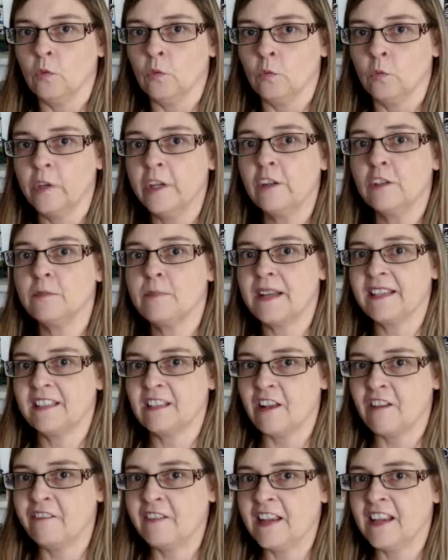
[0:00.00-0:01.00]
reeled
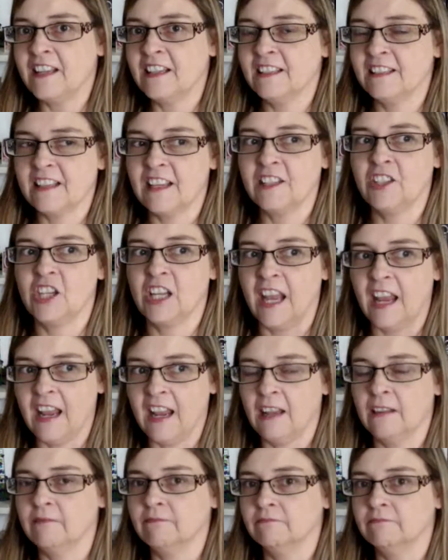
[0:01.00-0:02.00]
myself in and said, you
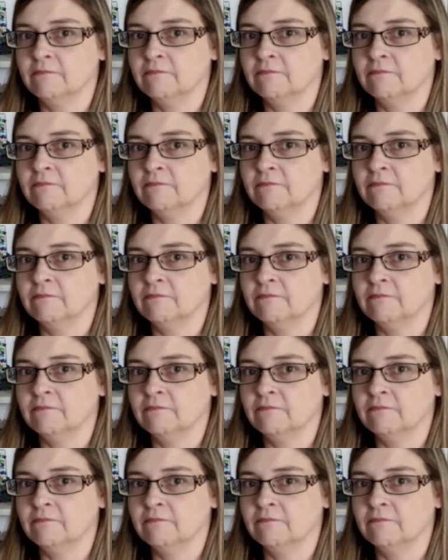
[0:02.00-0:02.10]
can't